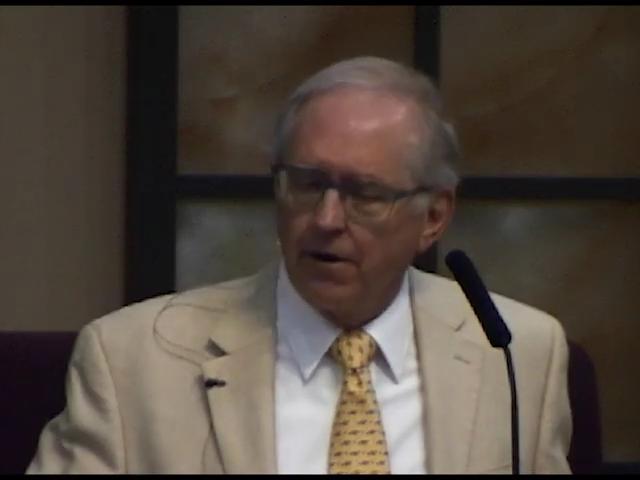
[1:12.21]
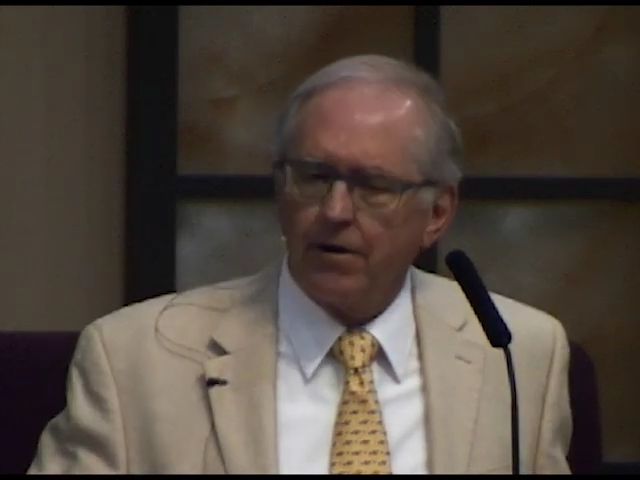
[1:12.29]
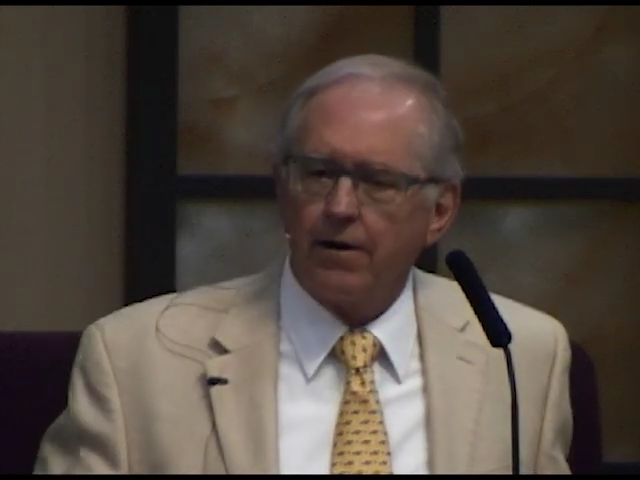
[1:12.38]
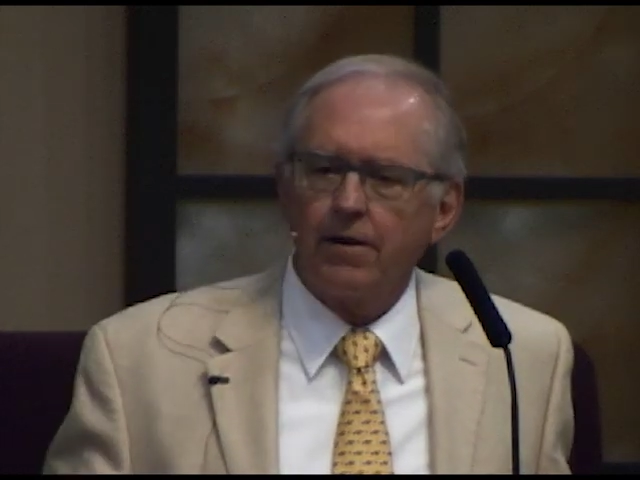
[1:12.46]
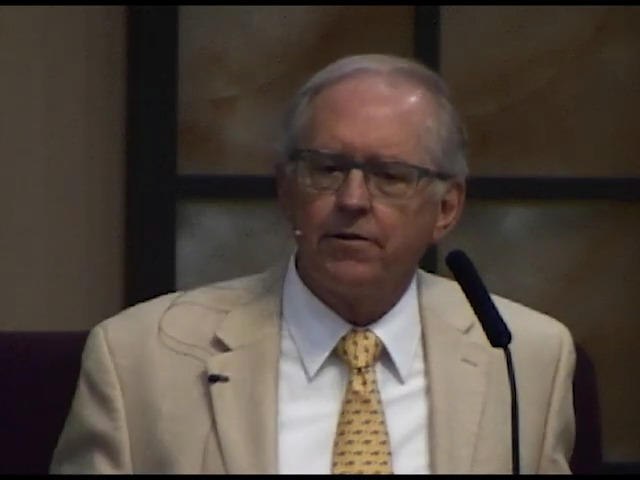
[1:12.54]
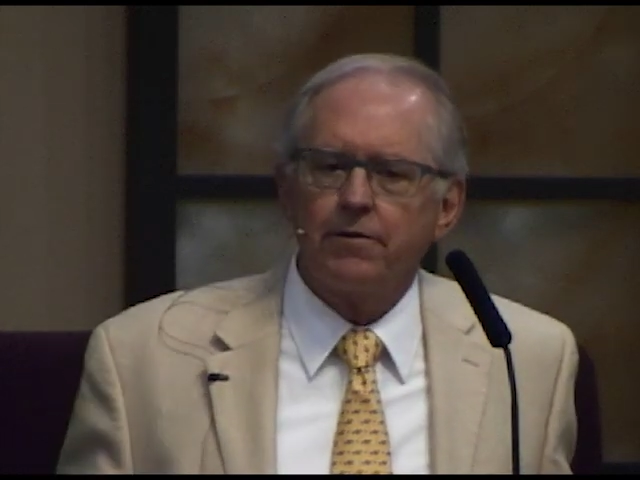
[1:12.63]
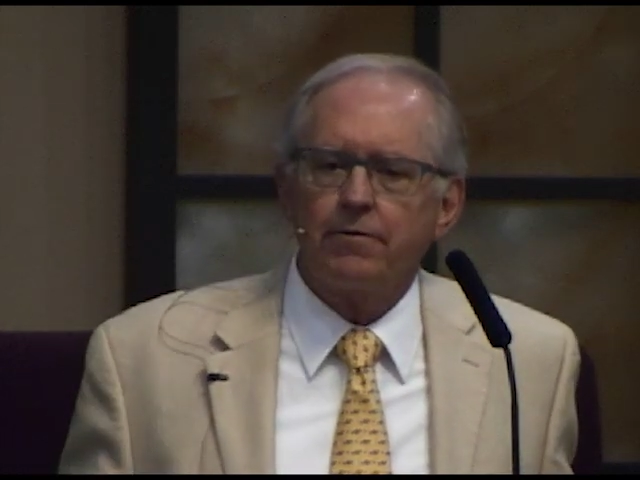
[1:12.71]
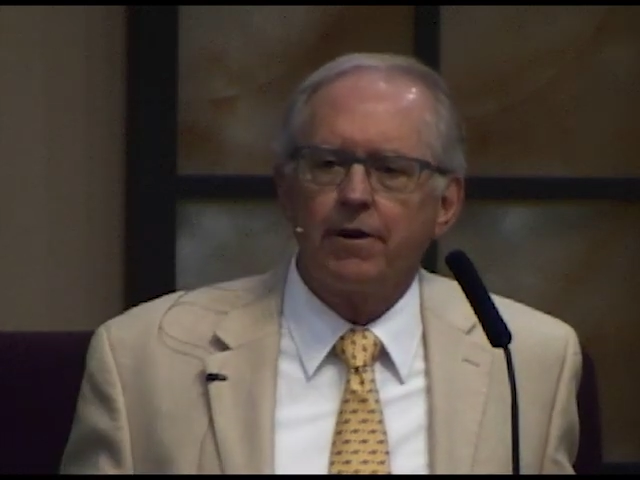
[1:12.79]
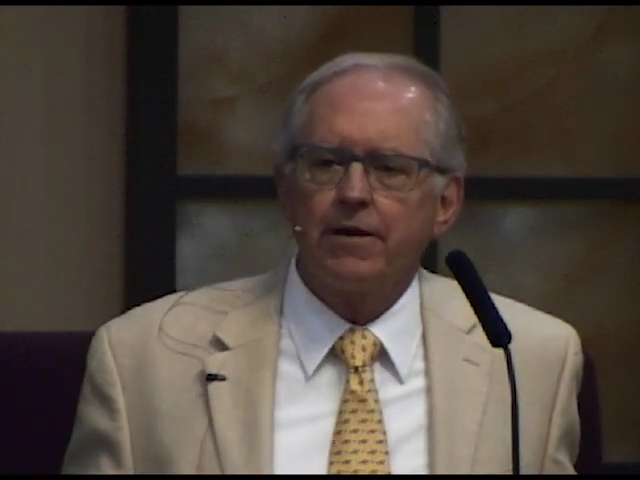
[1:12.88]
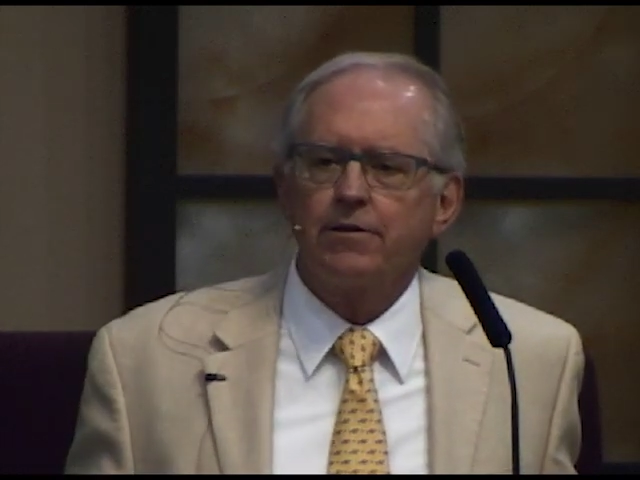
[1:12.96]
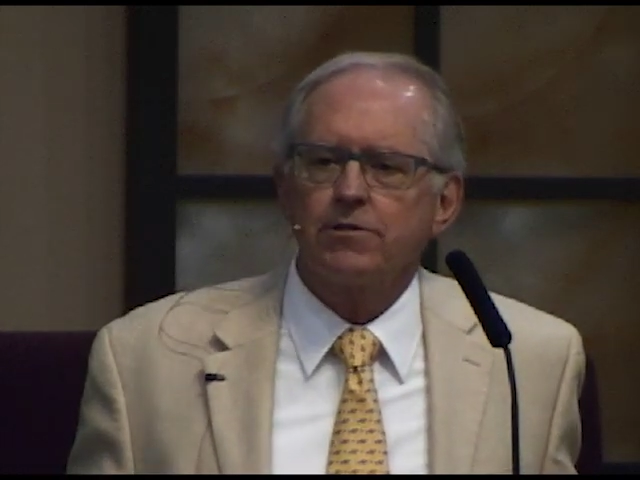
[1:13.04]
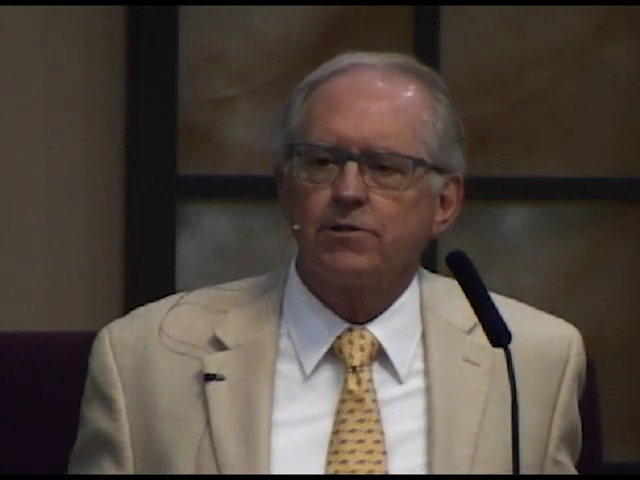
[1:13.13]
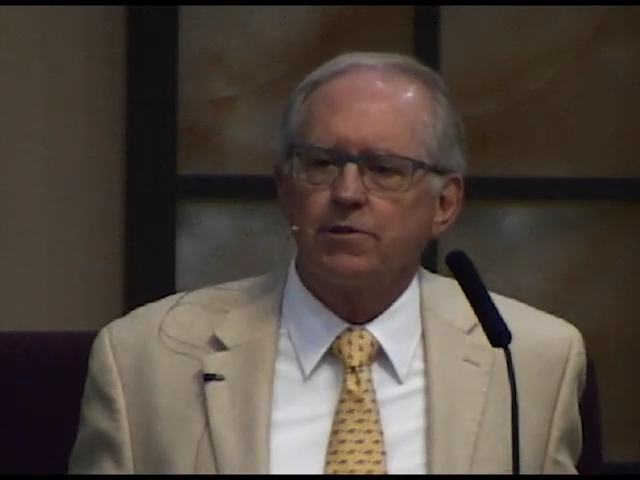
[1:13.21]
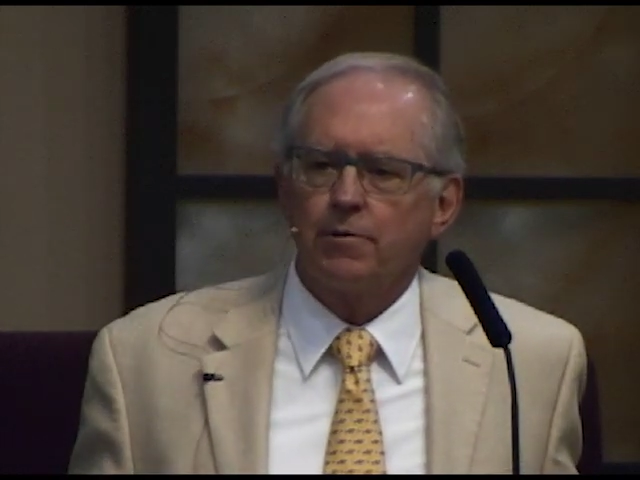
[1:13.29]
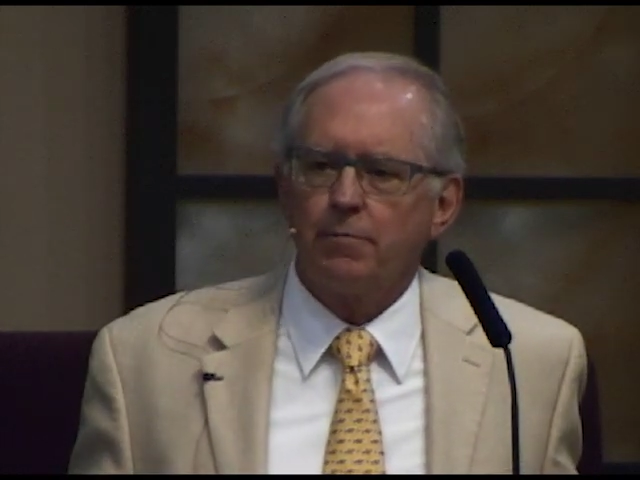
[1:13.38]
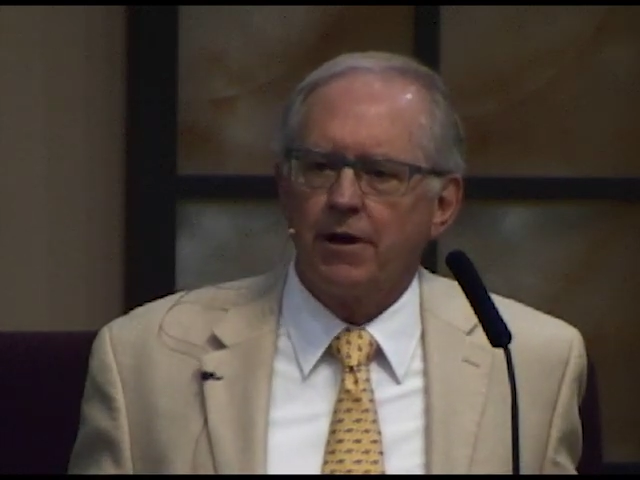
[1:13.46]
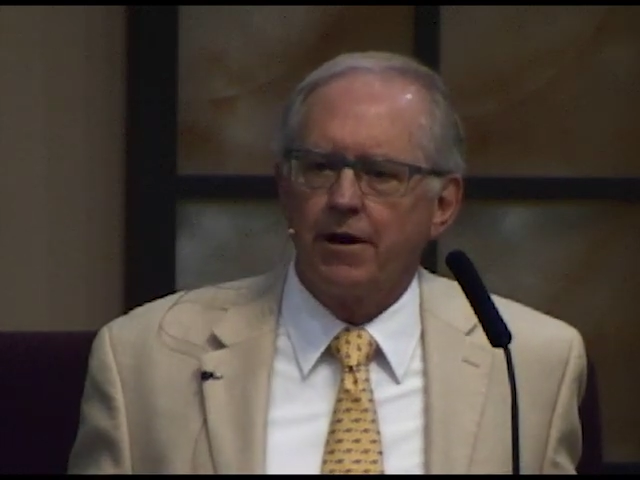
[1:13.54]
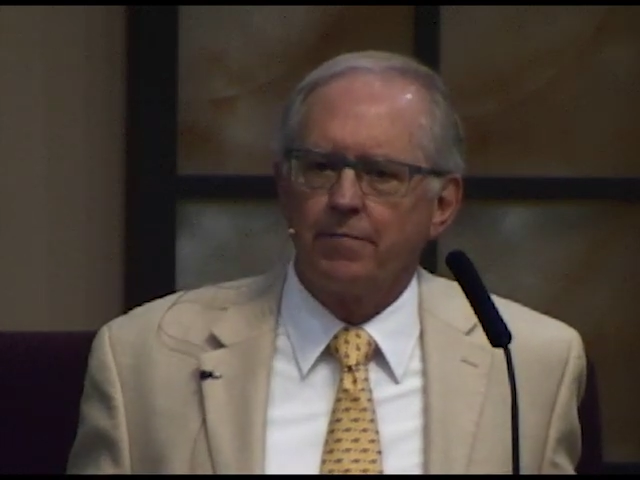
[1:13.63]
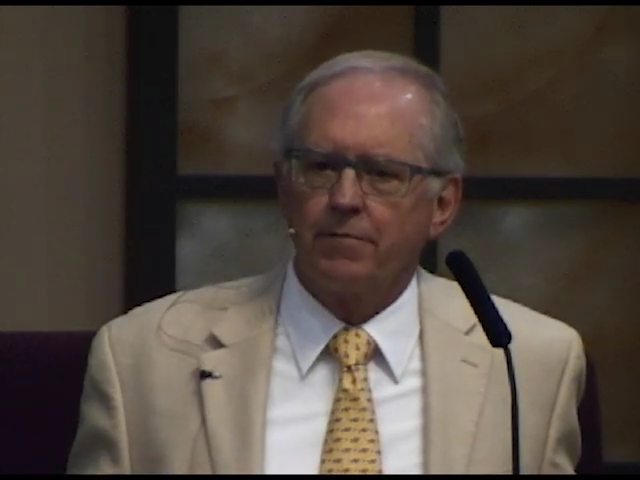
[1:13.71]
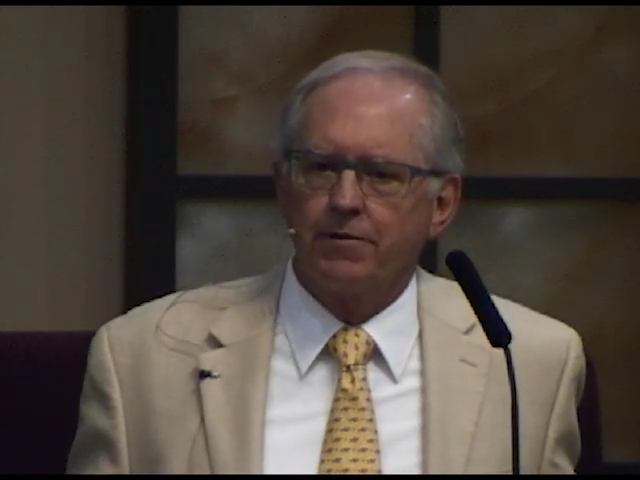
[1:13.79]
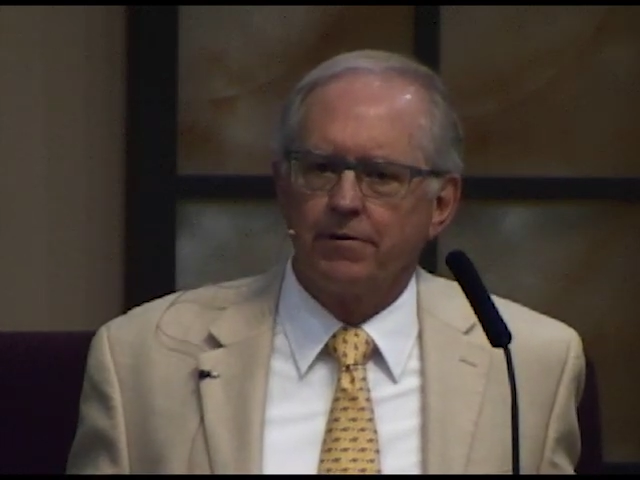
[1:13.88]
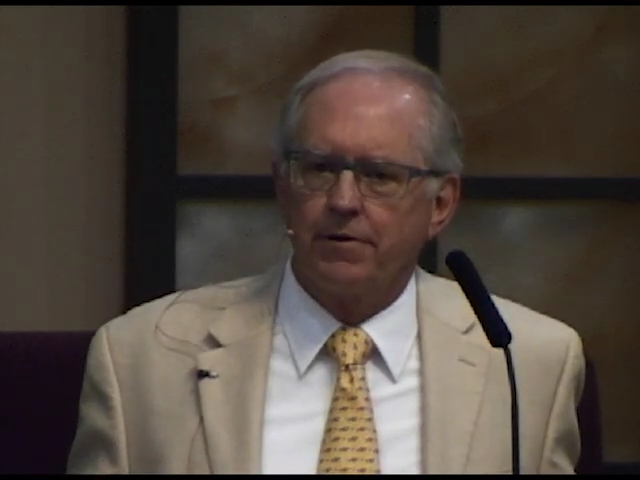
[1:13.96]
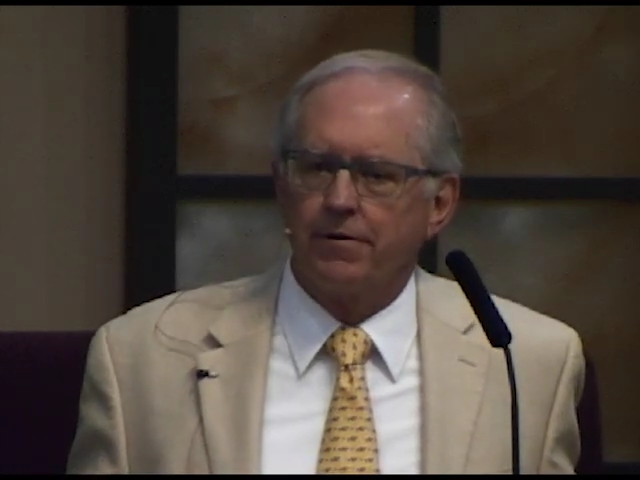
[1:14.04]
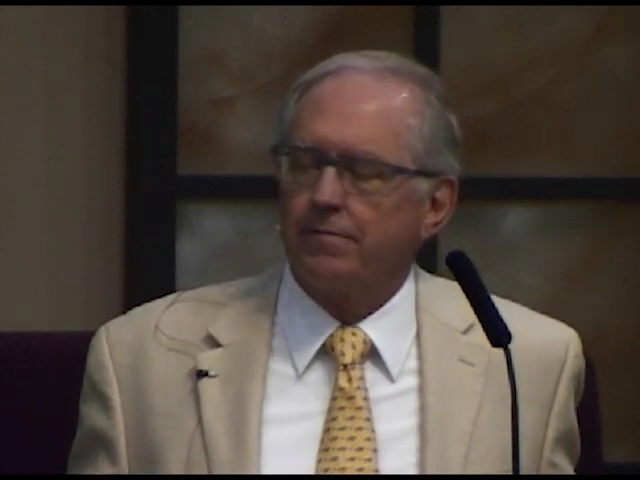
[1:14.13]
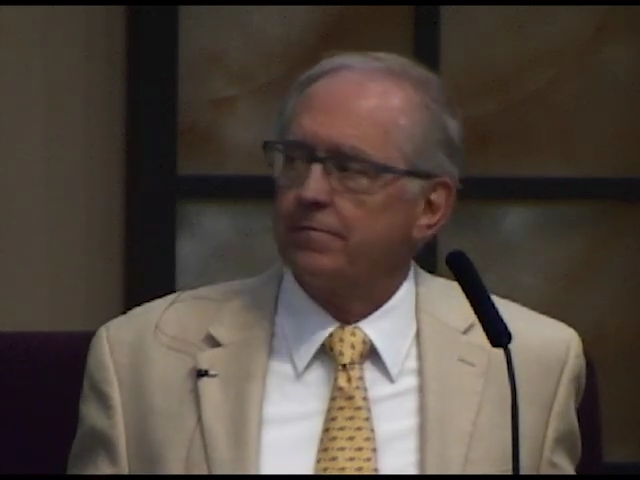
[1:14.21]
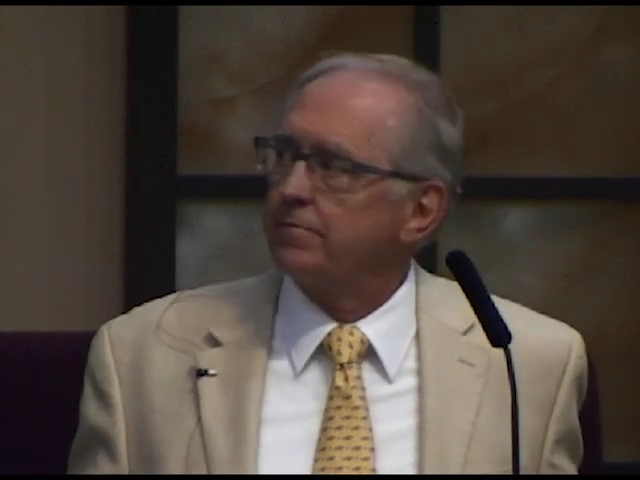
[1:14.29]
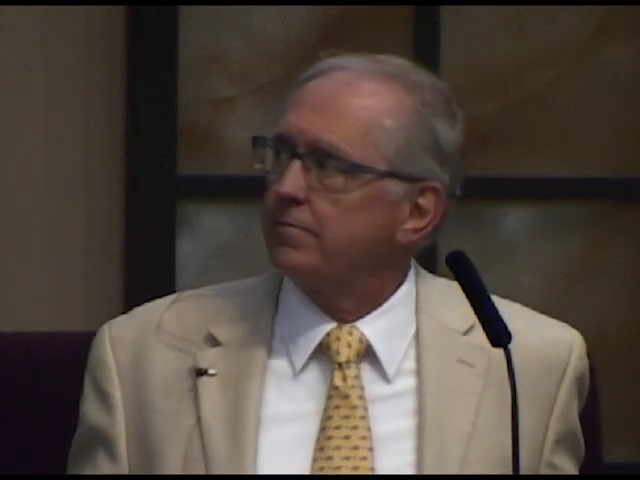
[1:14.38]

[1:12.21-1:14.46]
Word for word: are other writers of the Bible, though